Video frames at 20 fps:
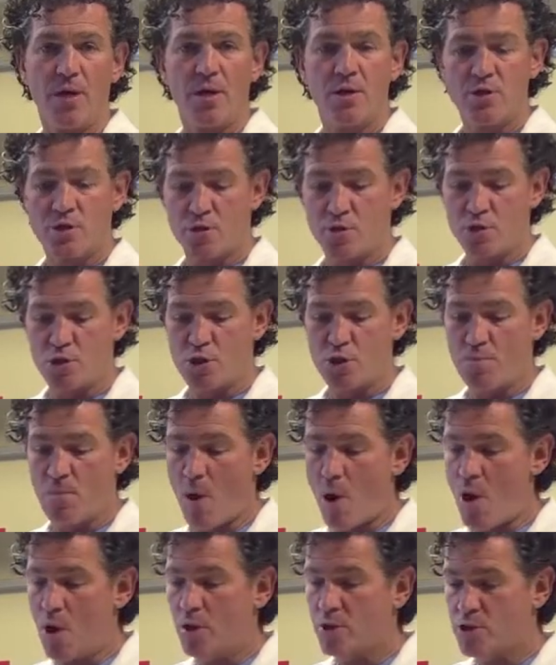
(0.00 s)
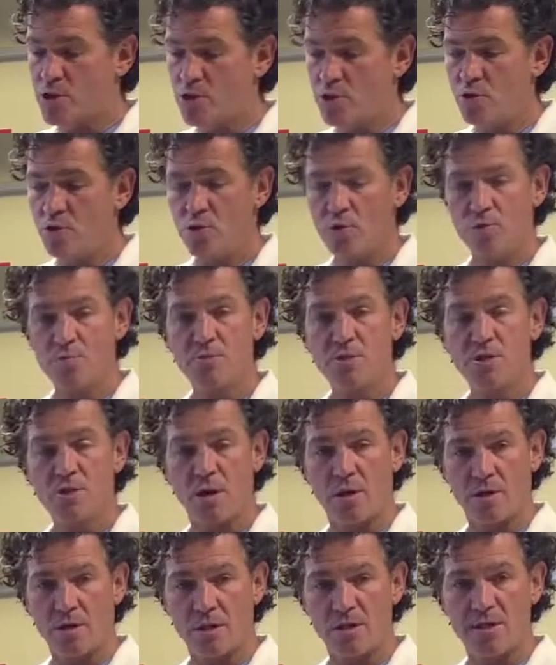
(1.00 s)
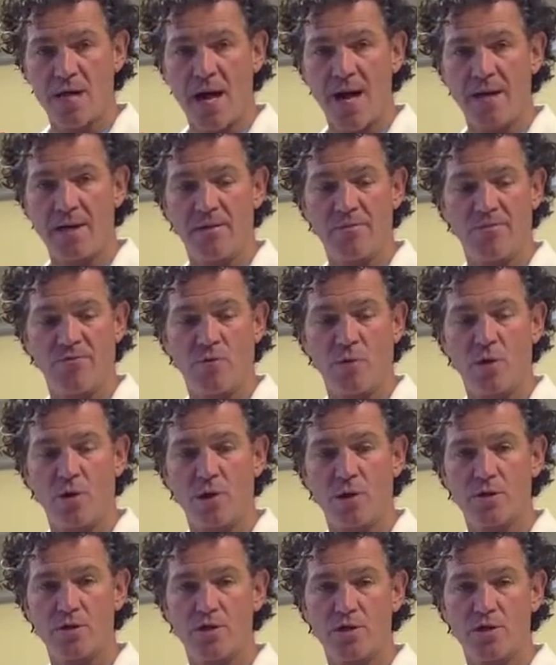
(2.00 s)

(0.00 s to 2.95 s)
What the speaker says: So small tubes are designed for